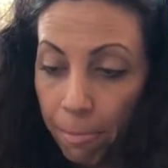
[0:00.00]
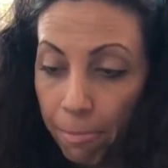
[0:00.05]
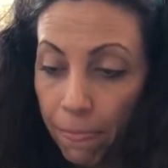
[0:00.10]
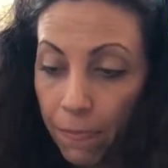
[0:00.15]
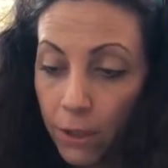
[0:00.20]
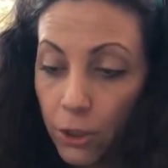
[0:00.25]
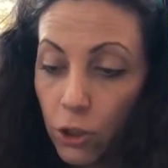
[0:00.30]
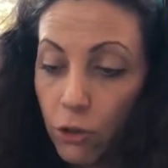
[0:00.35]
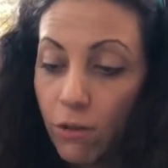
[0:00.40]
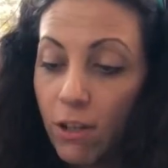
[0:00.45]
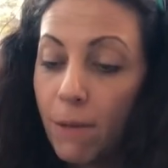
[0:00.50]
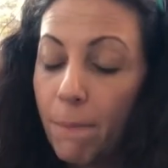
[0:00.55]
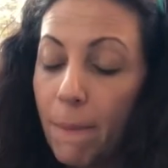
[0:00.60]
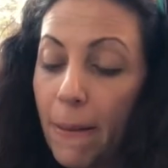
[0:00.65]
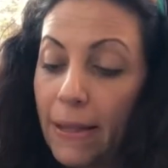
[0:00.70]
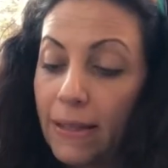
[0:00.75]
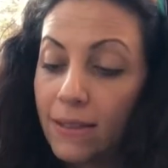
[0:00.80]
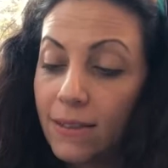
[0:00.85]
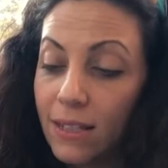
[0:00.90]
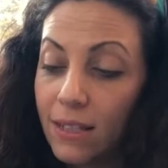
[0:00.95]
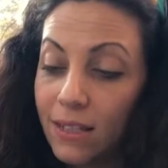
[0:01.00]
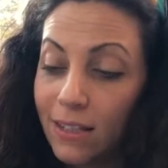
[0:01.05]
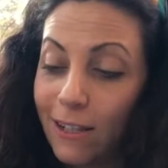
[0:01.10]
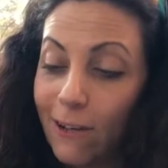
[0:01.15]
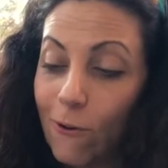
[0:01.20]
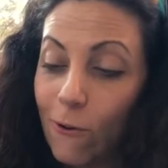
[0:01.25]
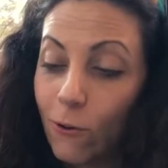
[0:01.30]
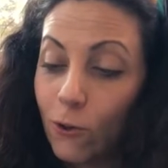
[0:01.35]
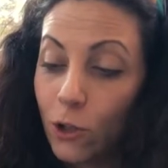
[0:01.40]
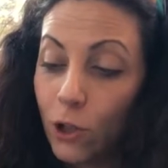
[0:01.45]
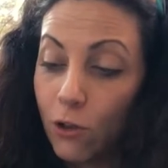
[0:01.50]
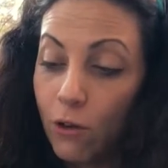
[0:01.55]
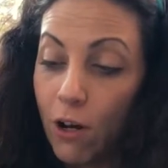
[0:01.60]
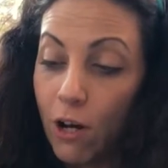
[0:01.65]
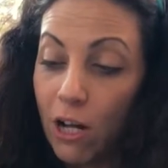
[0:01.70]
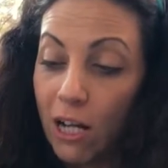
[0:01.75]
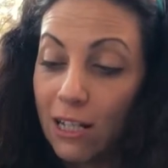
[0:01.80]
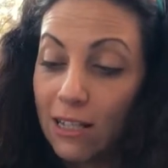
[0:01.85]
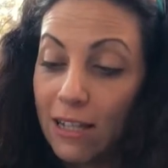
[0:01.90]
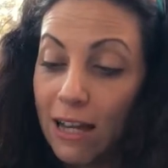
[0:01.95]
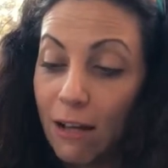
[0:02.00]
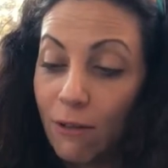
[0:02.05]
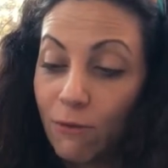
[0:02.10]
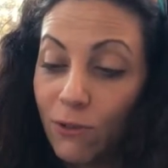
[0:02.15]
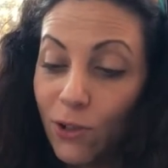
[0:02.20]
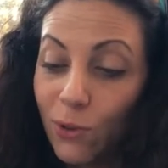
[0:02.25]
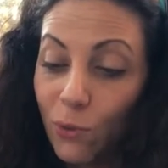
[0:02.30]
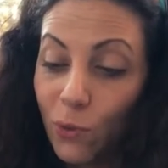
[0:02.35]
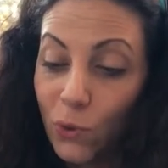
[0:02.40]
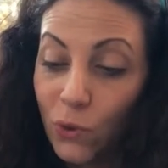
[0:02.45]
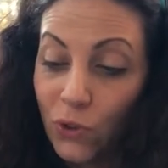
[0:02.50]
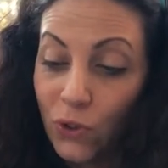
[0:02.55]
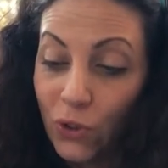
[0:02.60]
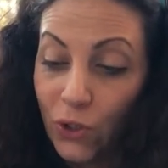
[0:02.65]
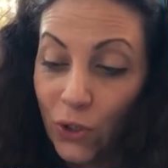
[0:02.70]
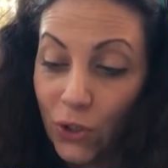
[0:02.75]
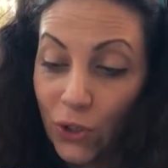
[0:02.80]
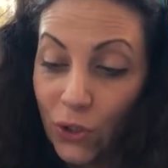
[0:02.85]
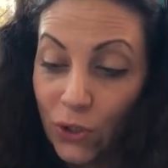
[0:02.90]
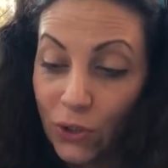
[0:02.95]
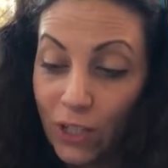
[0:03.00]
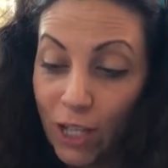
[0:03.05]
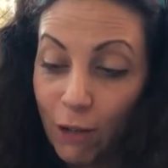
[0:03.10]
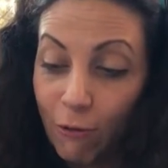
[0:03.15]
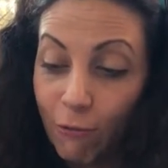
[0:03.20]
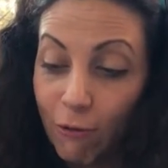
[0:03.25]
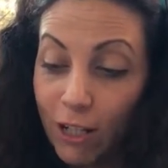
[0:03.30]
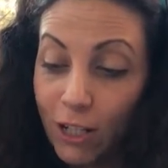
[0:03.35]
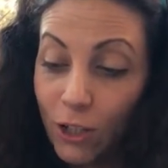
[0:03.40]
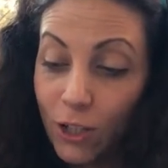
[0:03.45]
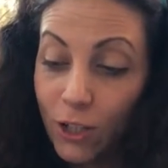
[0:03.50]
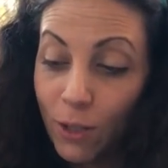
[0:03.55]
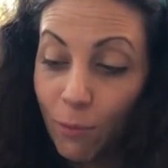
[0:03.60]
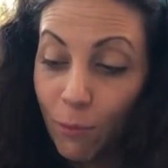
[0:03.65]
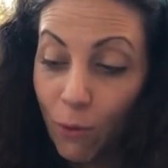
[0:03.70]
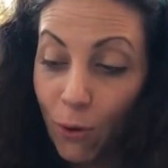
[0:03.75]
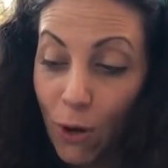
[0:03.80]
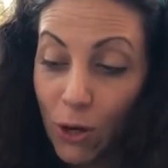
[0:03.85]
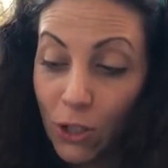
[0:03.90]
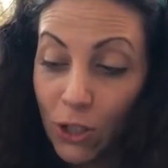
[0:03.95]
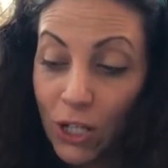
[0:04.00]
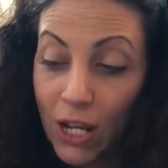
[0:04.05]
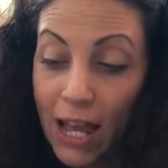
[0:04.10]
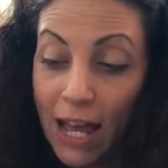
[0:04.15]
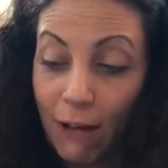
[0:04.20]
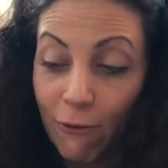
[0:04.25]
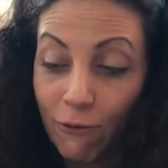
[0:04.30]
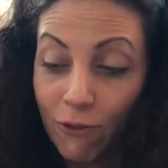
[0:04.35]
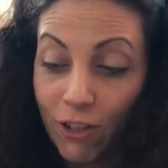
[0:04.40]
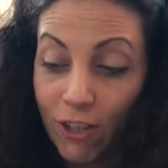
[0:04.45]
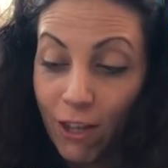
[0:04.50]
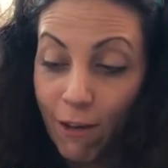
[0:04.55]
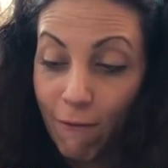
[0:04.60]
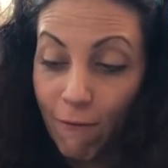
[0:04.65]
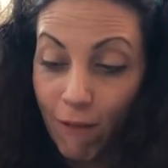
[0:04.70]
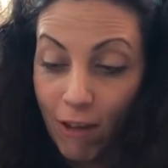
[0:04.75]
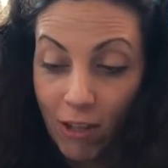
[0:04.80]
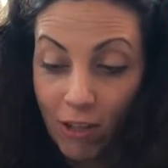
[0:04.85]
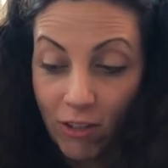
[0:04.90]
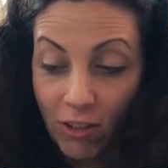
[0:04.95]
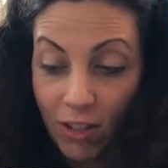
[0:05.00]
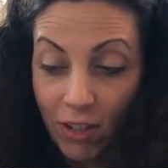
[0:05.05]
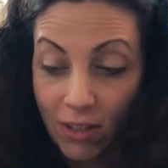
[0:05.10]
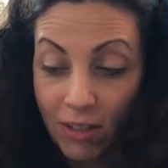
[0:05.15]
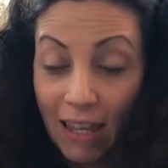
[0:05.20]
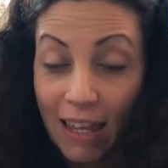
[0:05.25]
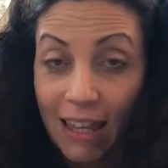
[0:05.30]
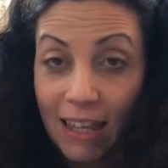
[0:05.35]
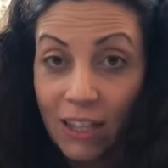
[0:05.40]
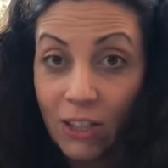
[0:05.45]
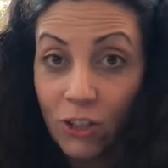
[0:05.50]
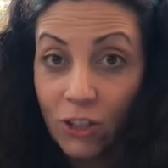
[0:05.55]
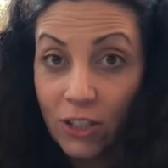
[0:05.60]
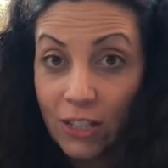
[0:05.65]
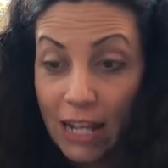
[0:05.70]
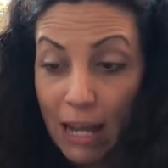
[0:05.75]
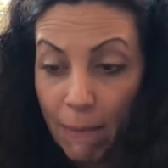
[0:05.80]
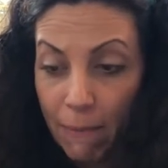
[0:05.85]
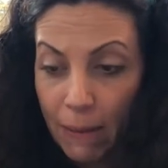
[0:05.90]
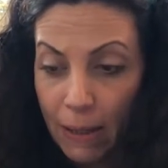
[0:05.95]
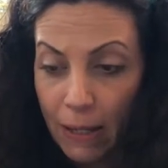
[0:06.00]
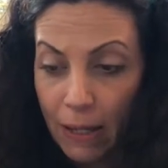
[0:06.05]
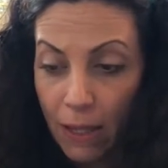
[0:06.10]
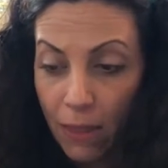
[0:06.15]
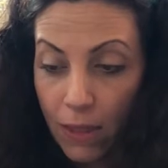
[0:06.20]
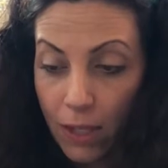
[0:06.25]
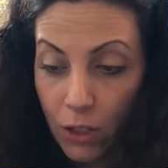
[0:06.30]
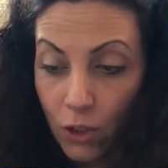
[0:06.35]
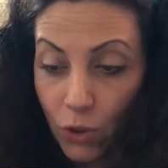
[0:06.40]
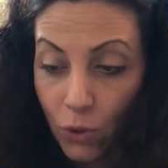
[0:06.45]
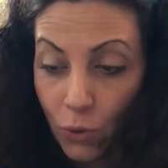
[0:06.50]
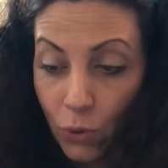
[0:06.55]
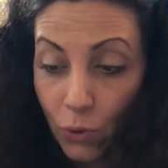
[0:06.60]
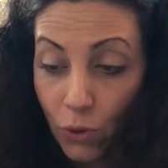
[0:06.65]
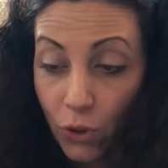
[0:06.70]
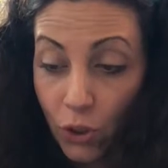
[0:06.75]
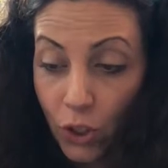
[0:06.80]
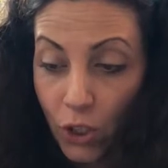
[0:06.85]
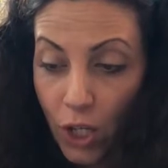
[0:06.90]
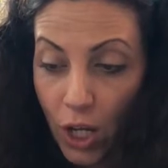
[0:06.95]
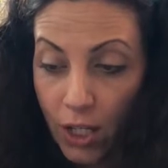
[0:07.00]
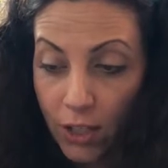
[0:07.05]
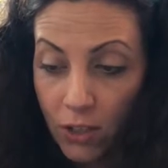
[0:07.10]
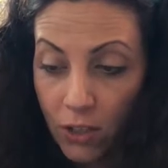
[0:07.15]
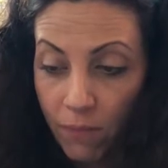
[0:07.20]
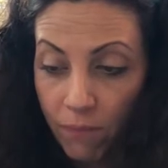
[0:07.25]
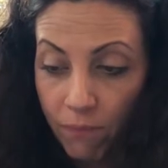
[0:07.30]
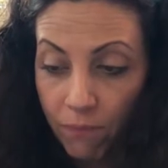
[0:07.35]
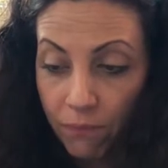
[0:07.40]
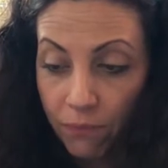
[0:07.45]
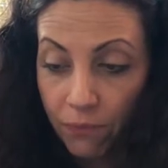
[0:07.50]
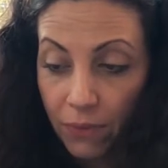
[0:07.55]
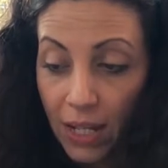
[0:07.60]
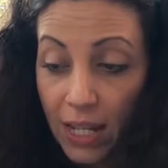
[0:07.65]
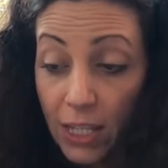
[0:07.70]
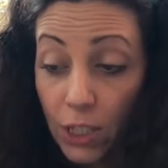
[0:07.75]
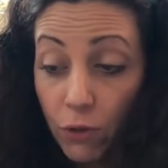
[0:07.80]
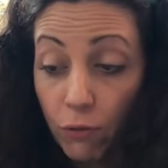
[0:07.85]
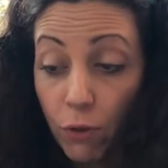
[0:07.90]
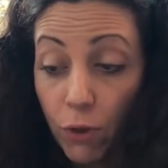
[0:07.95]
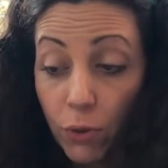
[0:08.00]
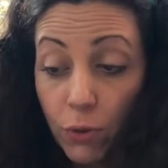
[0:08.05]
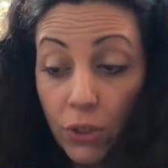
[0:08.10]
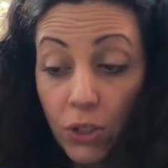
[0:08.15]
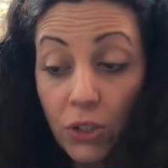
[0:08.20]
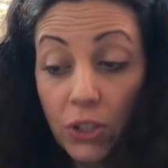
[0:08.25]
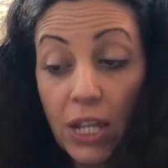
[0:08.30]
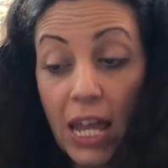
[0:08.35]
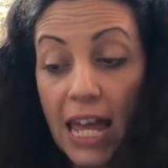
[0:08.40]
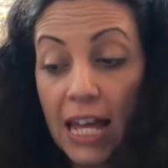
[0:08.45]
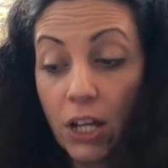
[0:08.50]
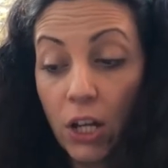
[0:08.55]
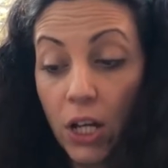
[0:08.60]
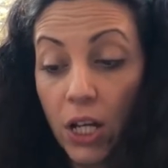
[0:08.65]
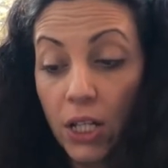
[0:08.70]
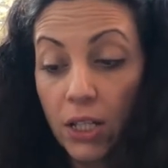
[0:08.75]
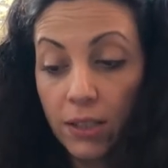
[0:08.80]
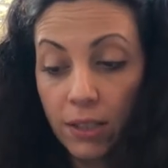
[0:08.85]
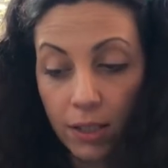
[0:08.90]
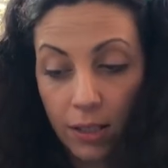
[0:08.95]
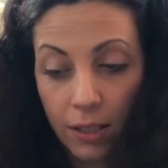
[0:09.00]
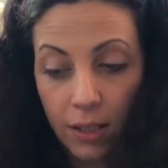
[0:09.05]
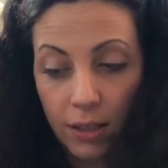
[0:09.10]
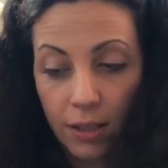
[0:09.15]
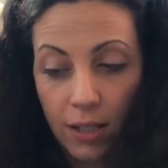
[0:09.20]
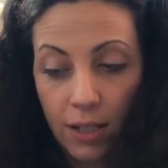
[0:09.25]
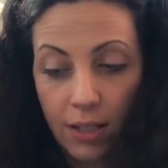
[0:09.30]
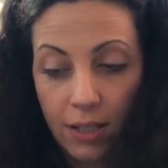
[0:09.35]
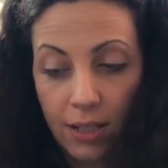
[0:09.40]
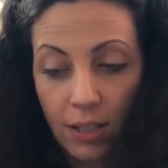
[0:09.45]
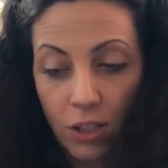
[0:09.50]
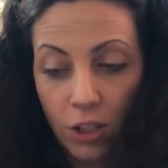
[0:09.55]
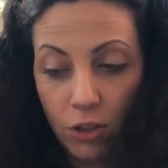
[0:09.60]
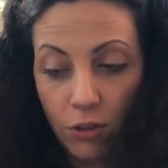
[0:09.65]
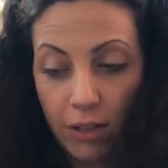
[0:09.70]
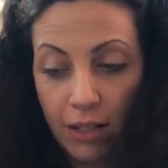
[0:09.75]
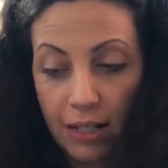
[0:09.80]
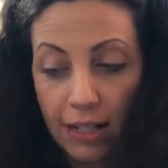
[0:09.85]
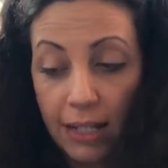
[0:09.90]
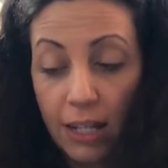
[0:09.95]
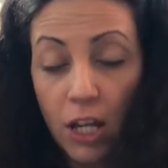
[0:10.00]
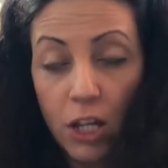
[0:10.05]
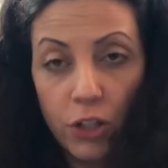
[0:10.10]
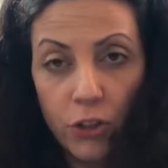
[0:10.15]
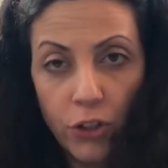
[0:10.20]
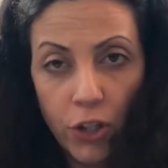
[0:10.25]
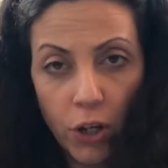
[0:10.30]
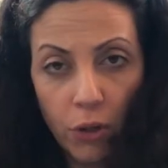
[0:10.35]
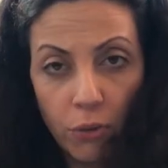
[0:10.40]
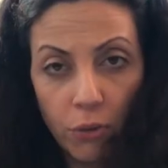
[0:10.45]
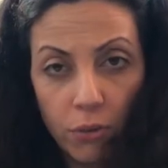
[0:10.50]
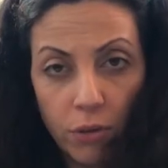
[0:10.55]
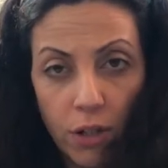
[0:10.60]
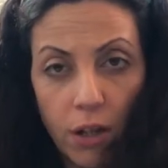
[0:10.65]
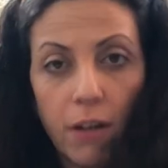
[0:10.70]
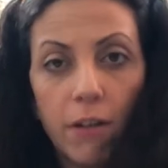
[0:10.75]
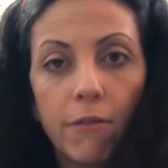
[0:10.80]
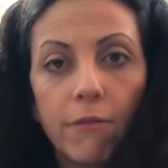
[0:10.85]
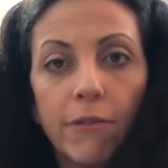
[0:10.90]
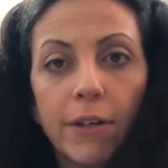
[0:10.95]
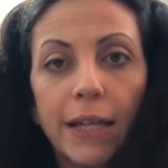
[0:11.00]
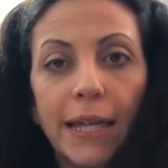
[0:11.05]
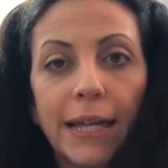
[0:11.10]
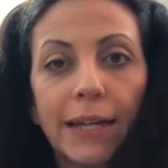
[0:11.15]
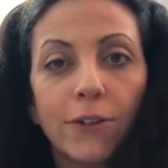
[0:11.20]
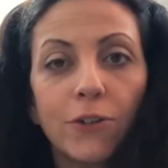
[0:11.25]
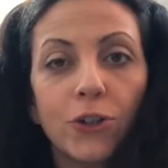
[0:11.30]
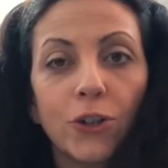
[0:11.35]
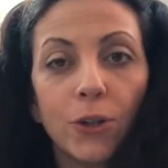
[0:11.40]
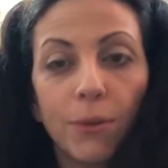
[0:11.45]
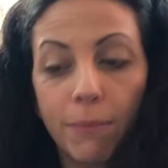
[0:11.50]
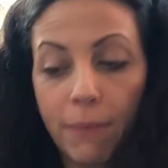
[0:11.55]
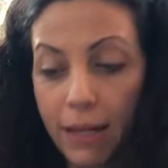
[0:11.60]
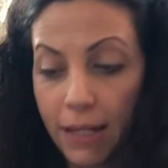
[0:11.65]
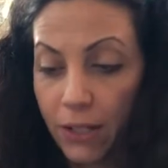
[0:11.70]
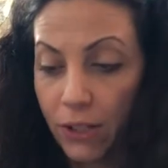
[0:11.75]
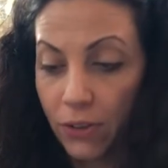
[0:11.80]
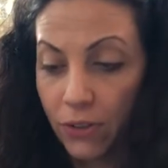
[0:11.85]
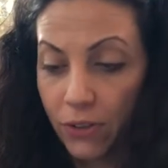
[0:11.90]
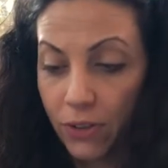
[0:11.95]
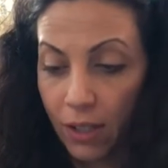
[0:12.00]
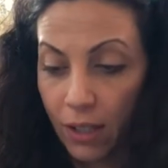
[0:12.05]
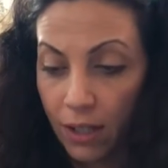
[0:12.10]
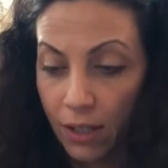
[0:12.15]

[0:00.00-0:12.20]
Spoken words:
The tree bent its long trunk down towards the girls and reached a branch out to their faces, snapping their jaws shut. "It's rude to stare, girls," he said strictly. "Don't forget your manners."